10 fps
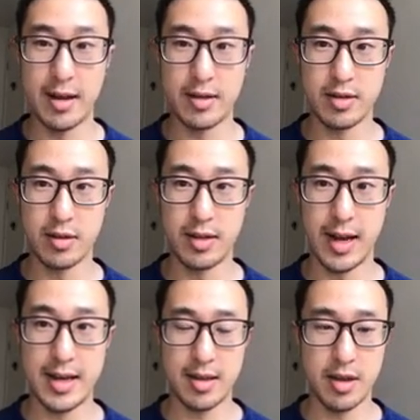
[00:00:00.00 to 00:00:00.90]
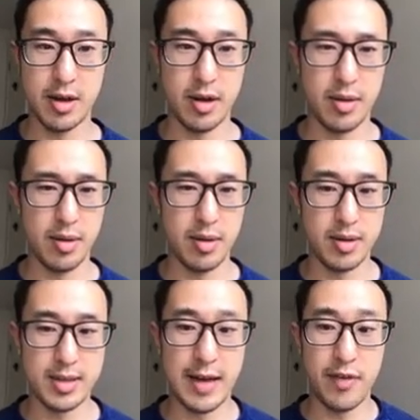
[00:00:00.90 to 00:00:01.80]
So today's the
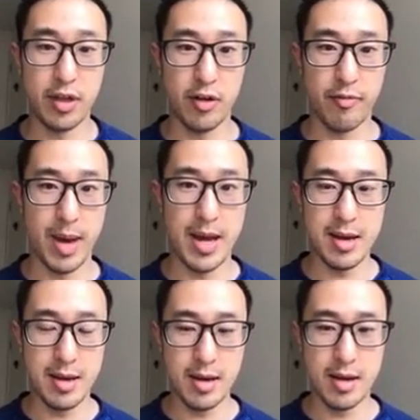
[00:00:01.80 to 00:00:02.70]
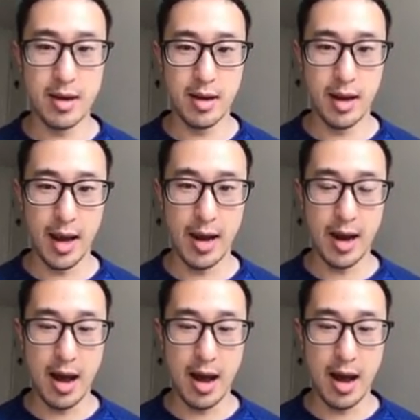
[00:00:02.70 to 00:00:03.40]
7th of May, and